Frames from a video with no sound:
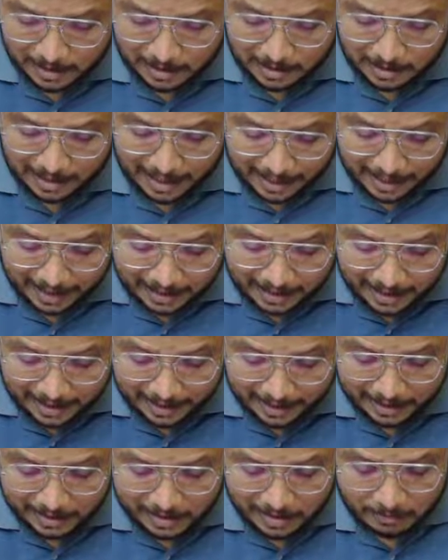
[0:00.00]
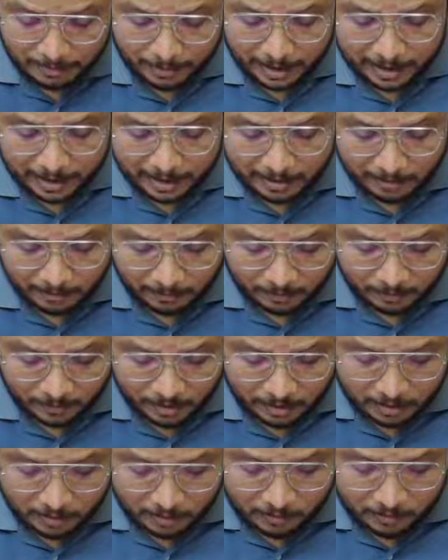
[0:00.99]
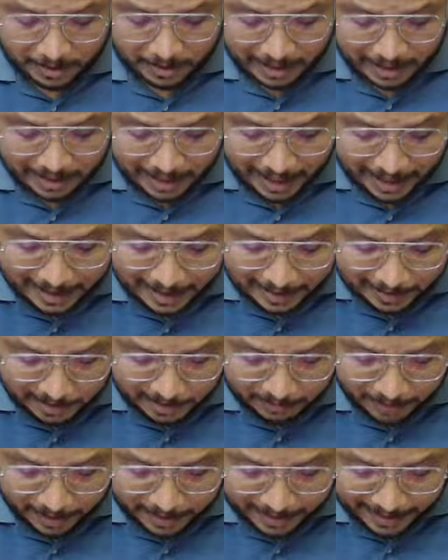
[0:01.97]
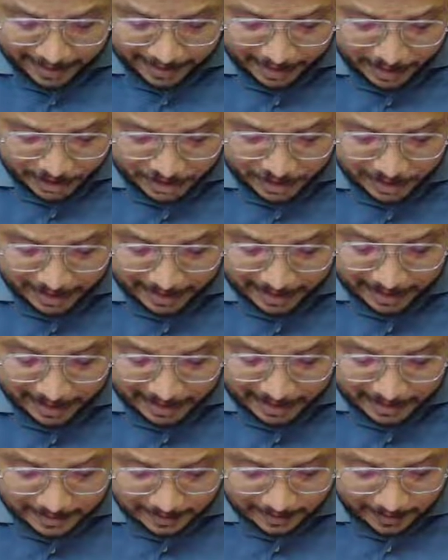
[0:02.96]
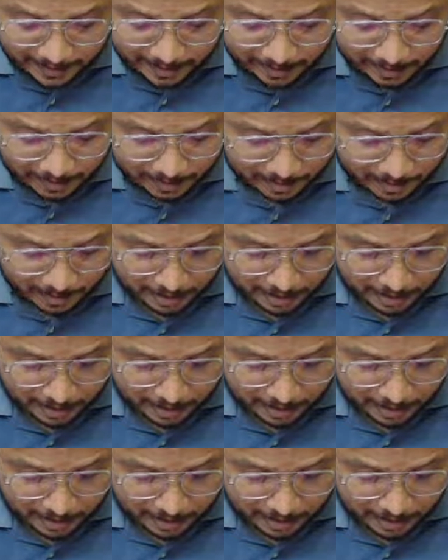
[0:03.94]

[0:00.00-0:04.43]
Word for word: Like in radiation pattern, one can identify radiation intensity,